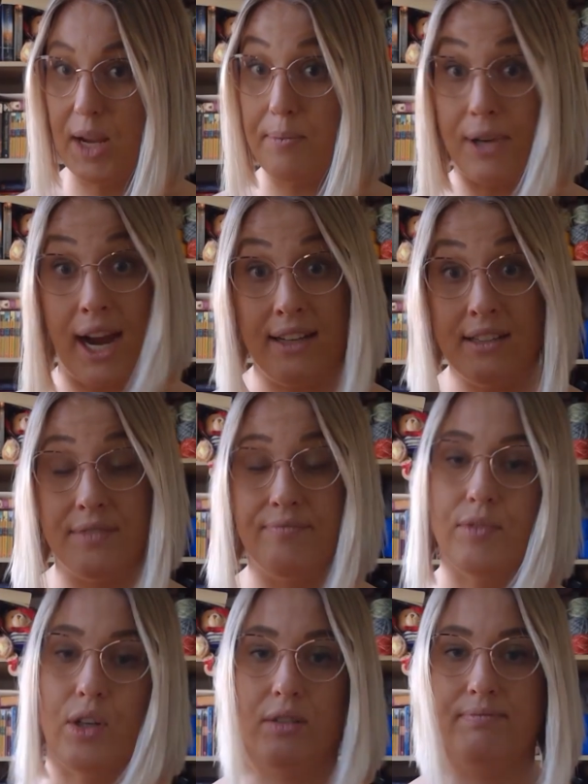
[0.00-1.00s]
brand
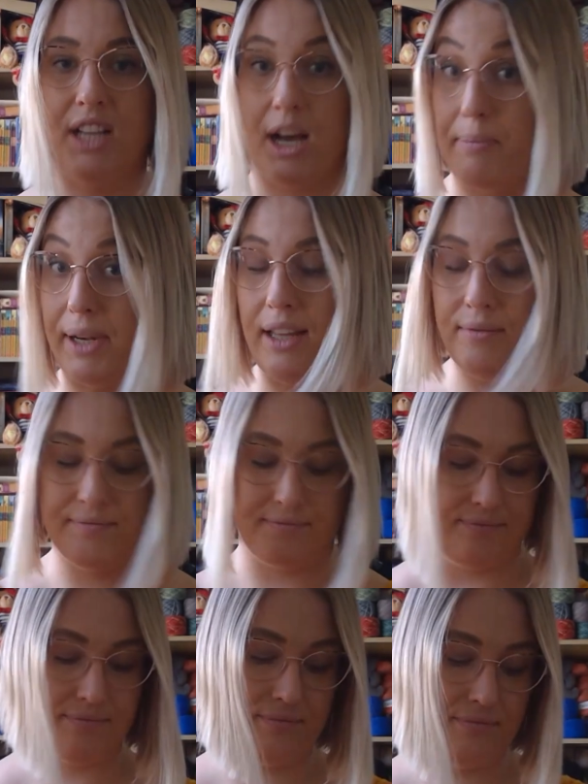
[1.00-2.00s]
or company.
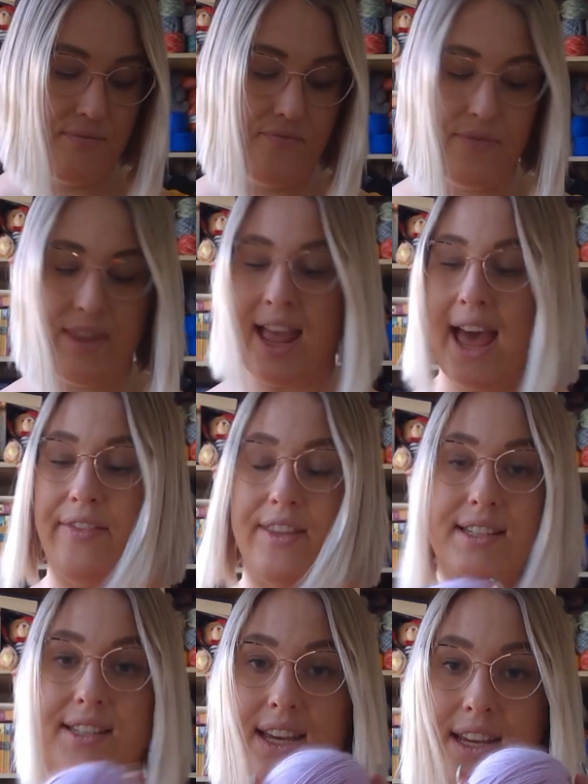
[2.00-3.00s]
And
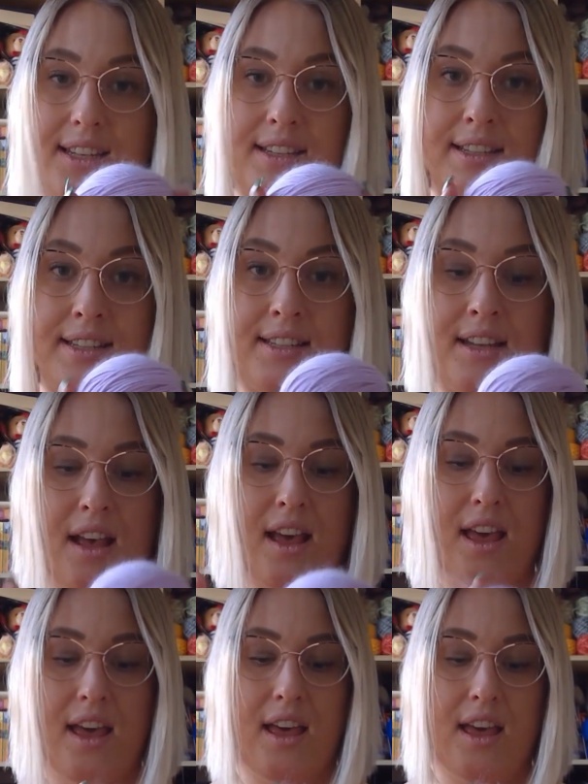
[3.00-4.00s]
this is
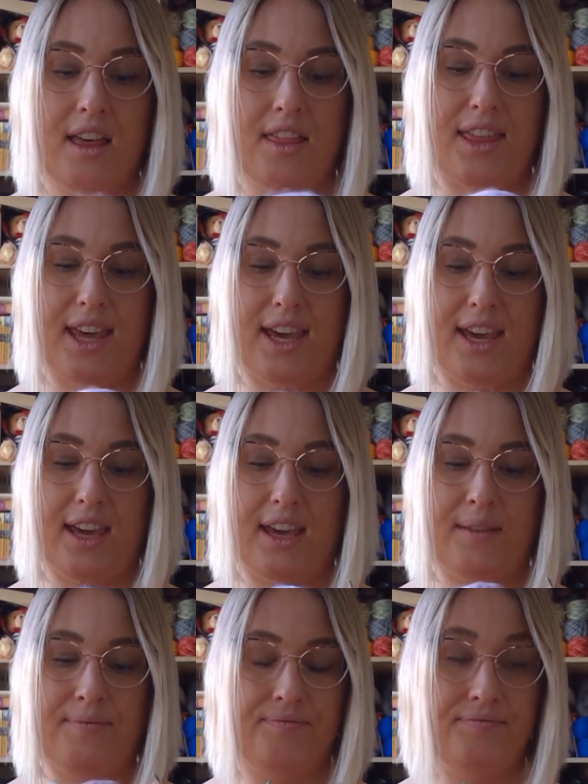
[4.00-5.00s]

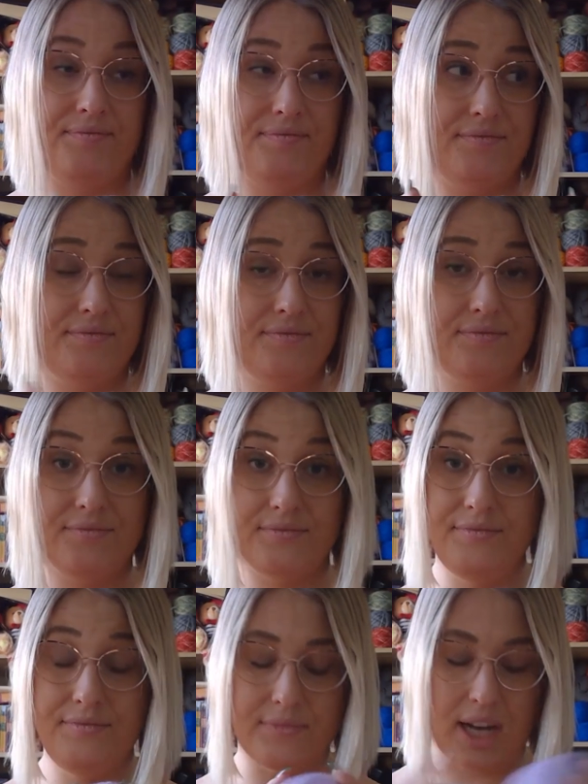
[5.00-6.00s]
I
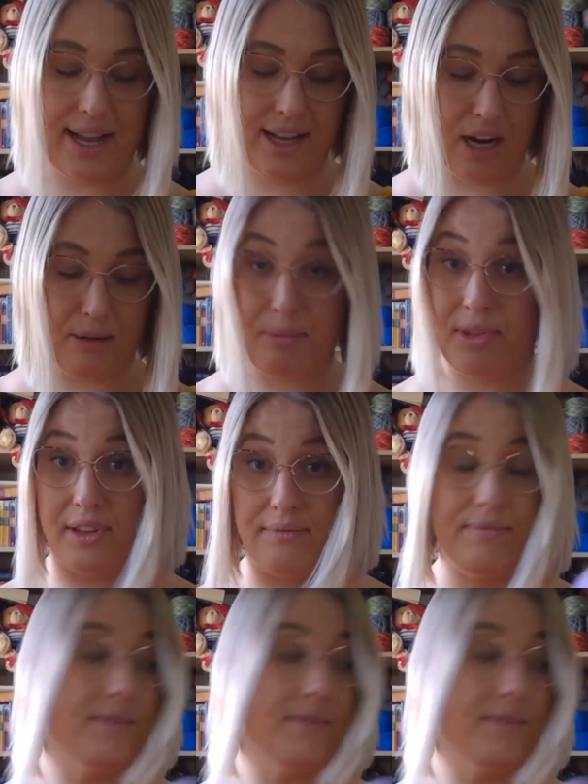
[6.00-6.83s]
can't remember